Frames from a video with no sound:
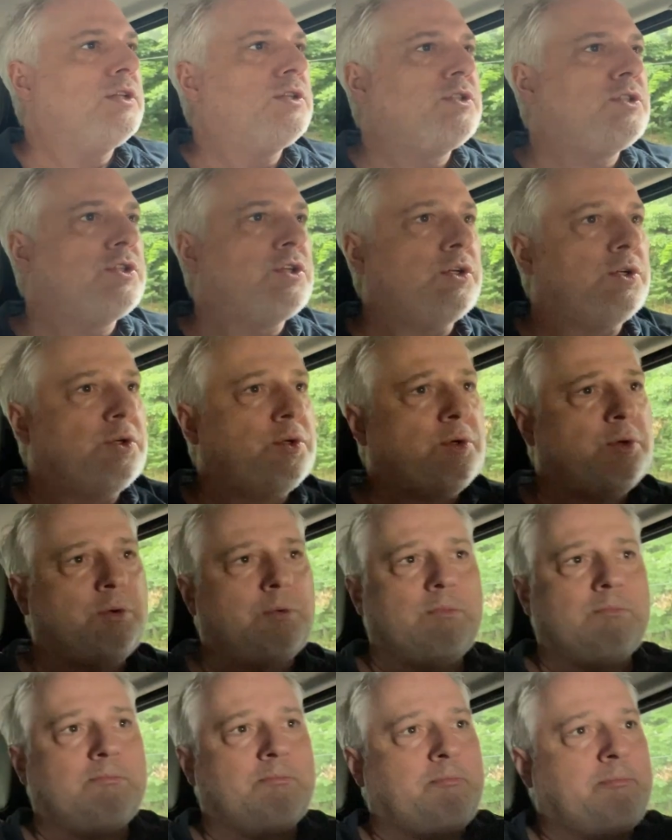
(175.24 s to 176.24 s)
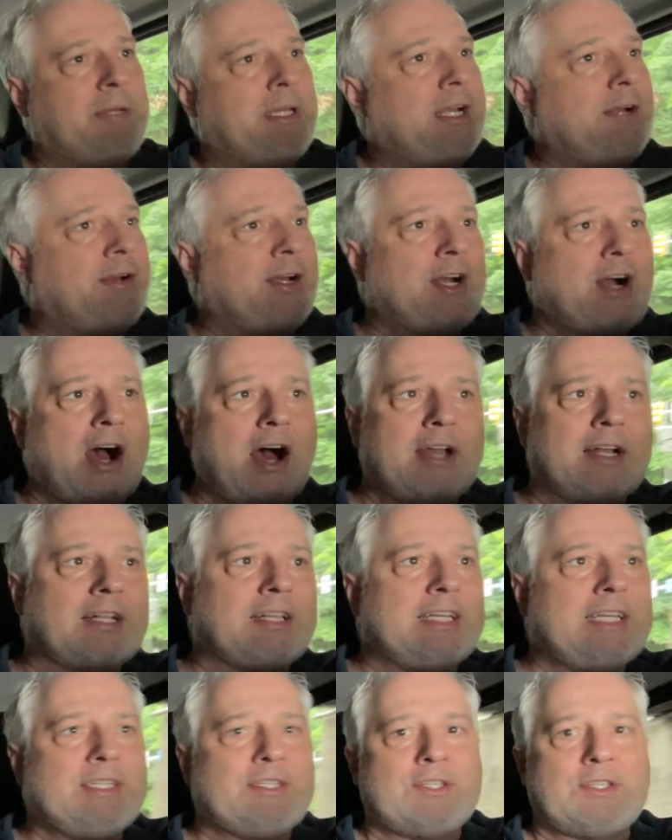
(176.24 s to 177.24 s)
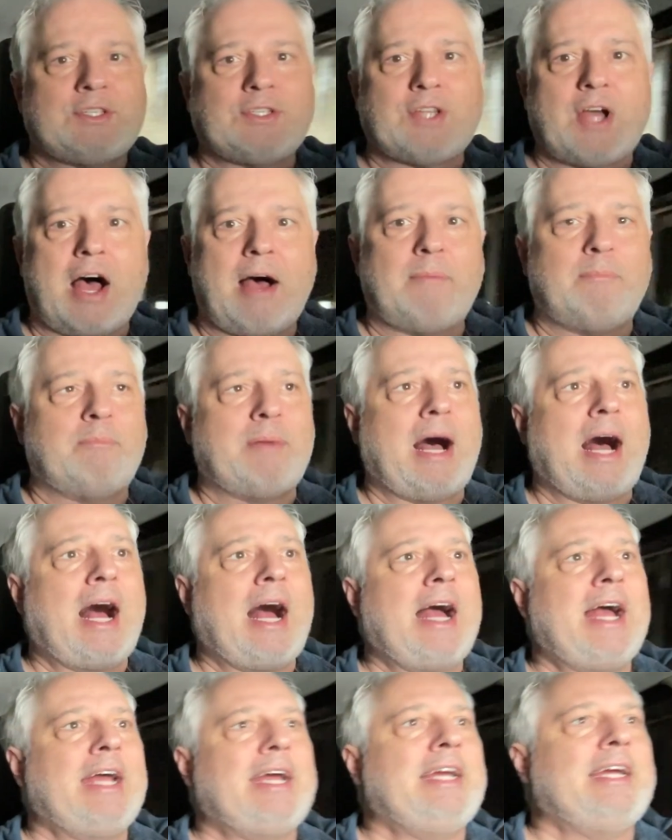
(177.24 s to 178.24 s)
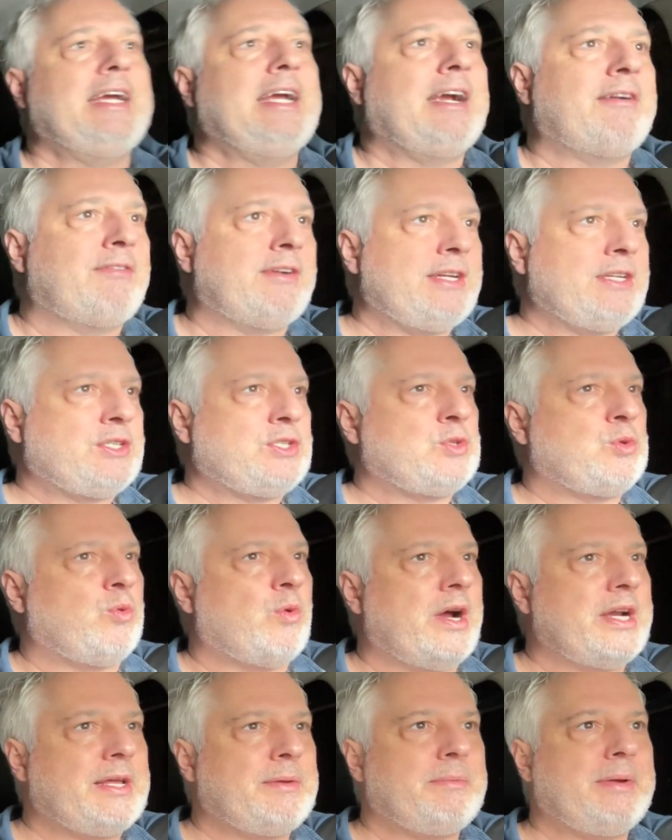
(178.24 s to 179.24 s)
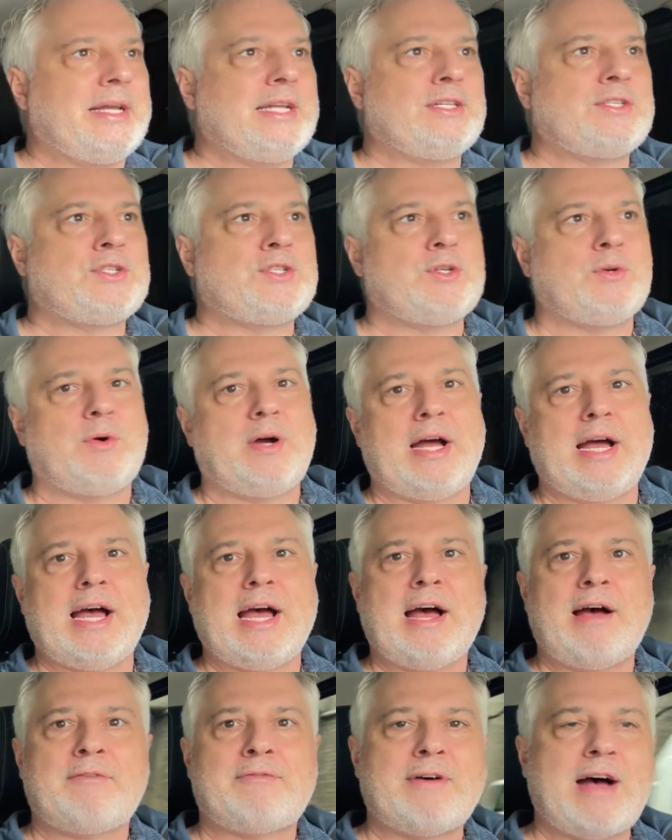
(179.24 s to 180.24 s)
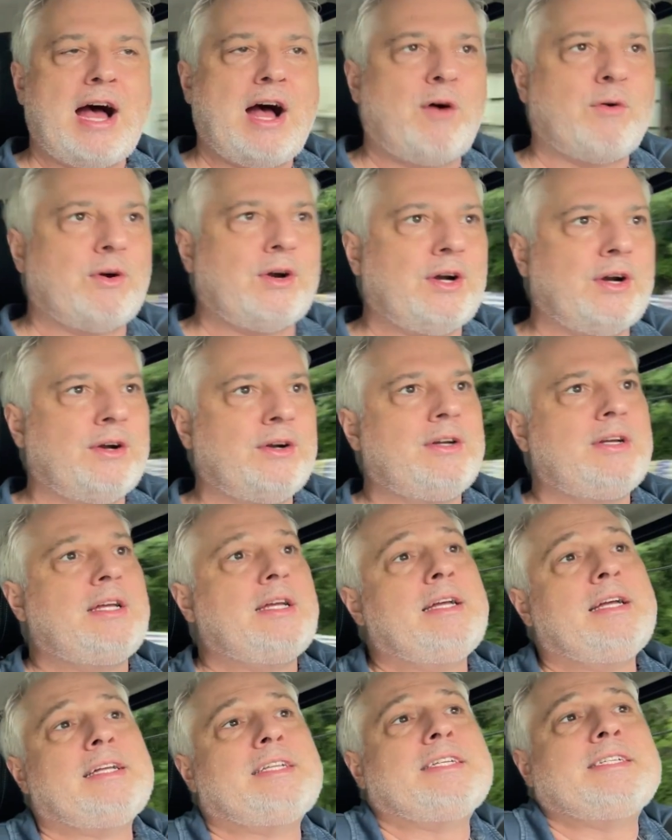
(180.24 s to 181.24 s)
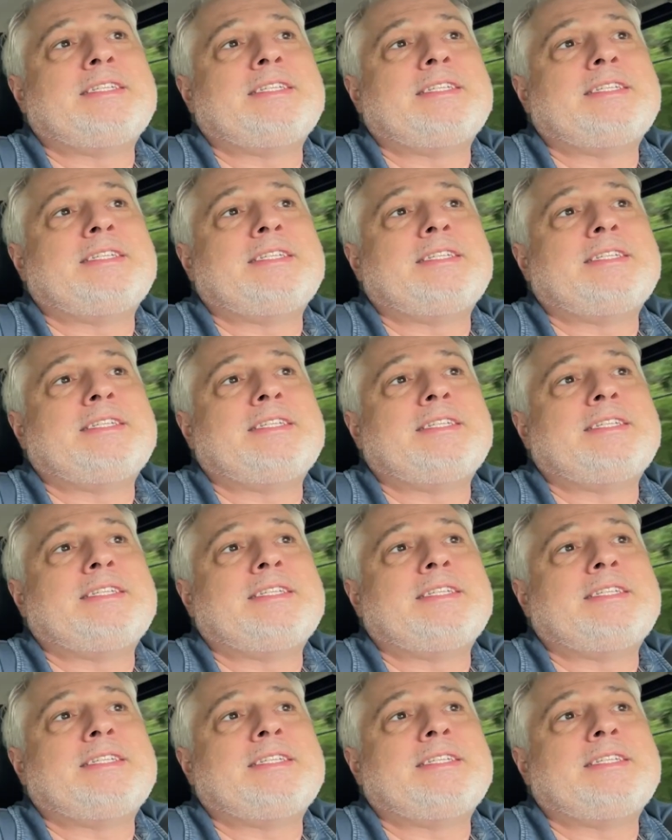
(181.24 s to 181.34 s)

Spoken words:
to periodically stop by every 20 minutes to a half hour to